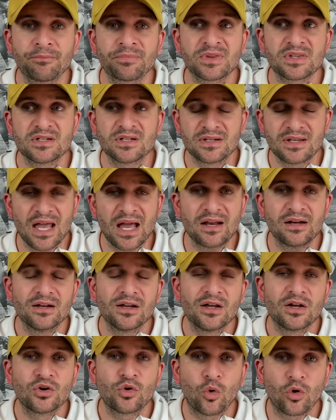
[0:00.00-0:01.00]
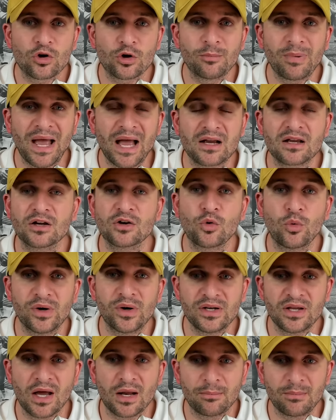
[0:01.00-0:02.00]
to get cornerback
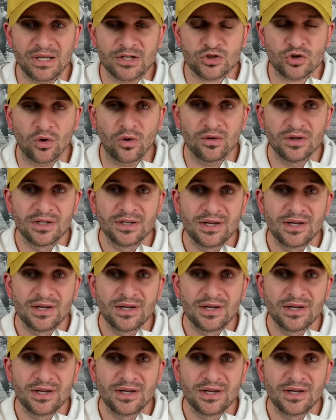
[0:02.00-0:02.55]
Quinyon Mitchell.